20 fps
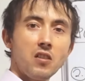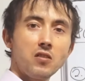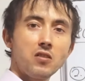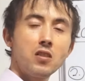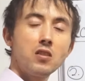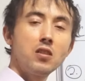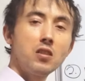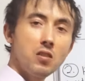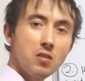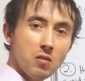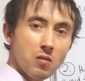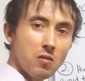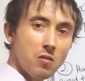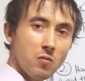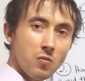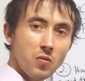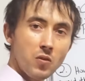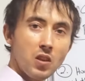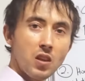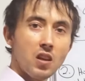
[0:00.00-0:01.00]
to
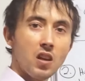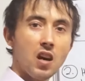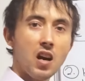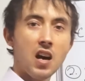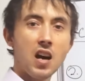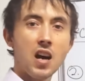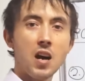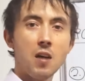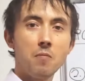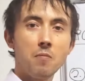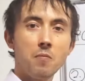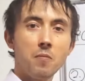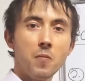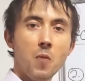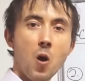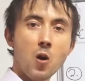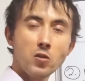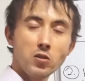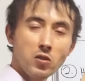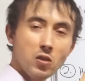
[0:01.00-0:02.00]
do. Um,
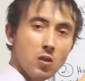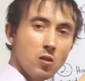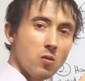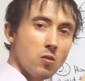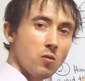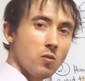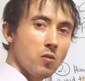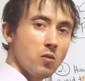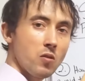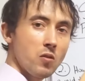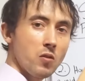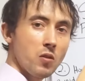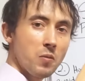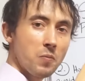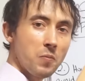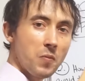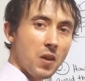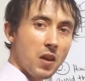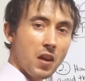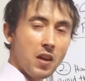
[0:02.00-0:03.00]
also,
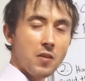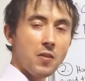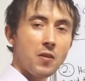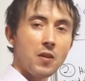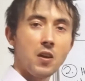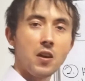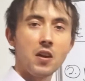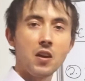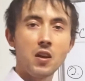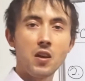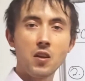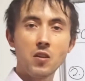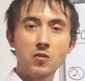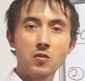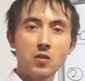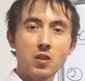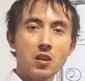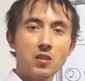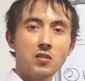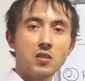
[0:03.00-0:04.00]
It, it,
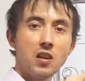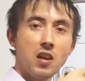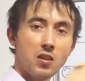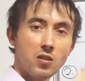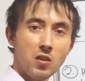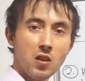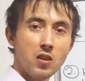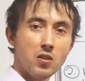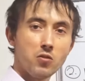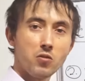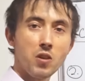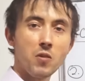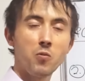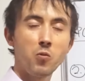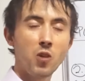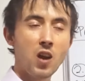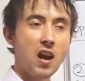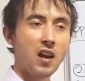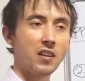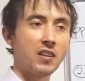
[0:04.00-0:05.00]
it's on, on, on
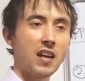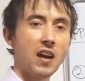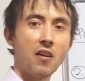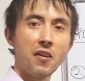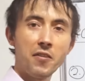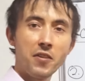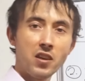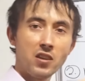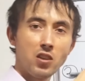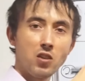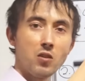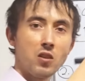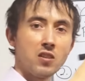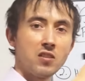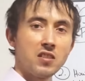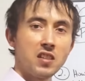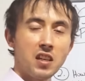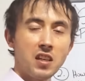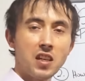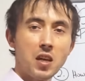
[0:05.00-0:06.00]
Driftrock now, I think you can
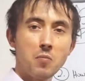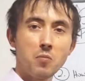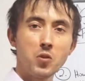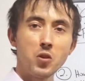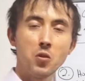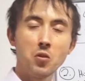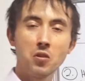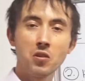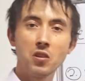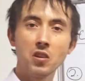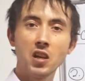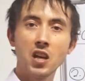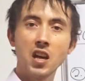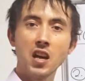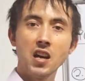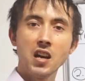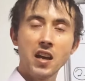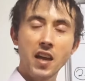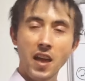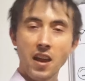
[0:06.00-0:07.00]
sync up Google
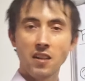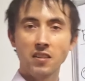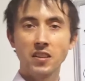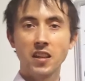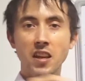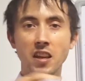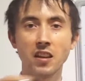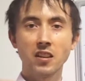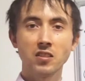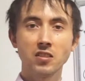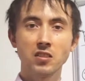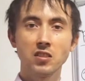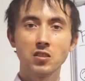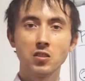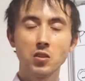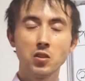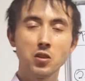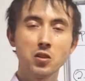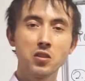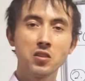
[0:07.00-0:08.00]
Analytics
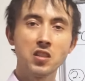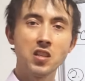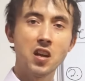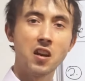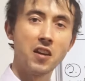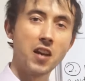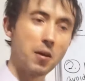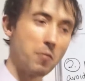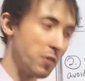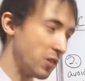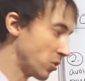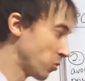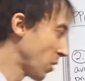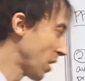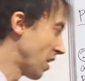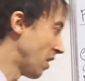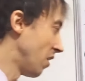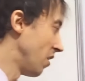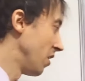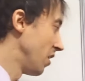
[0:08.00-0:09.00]
to your C R M as
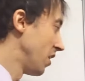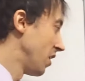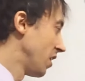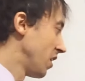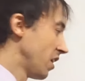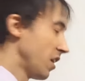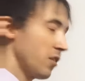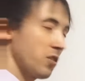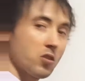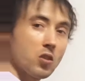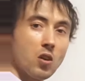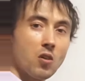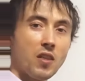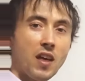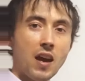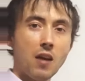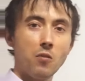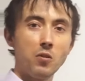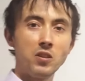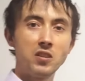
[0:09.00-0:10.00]
well, so
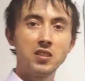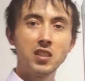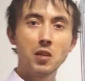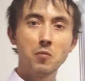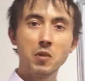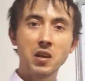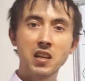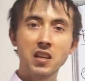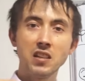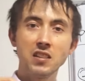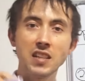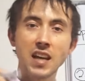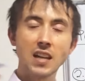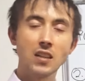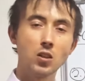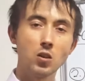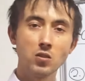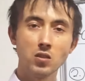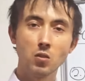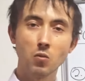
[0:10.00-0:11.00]
that when somebody
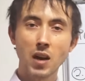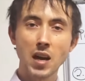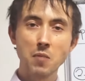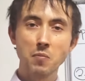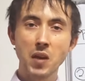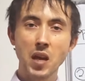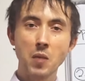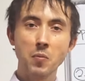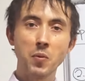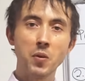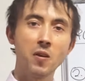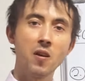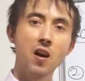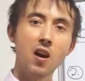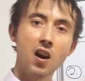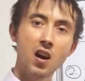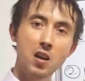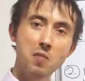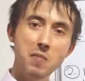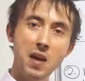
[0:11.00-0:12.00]
downloads a white paper,
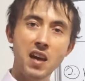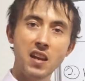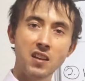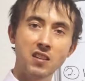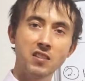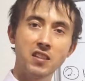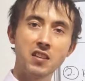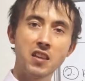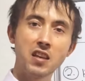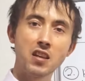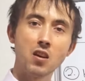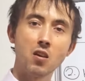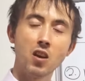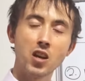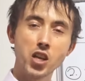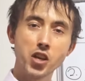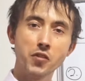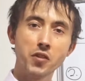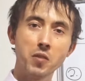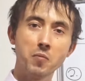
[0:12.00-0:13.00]
automatically they go
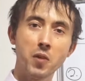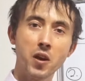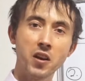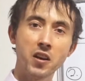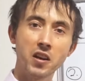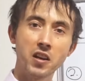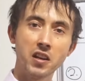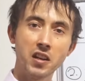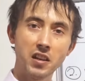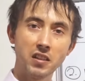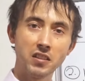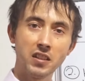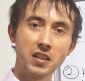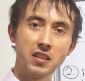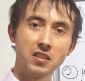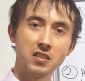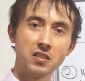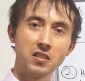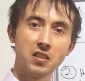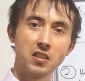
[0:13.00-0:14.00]
on your remarketing
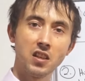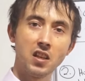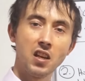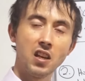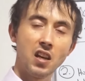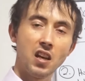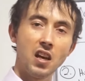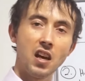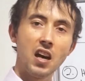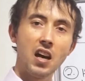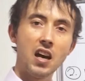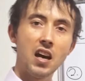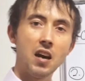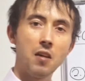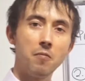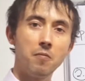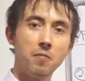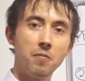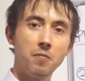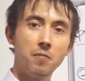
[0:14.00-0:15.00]
list.
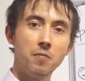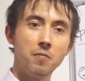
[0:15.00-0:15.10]
Uh,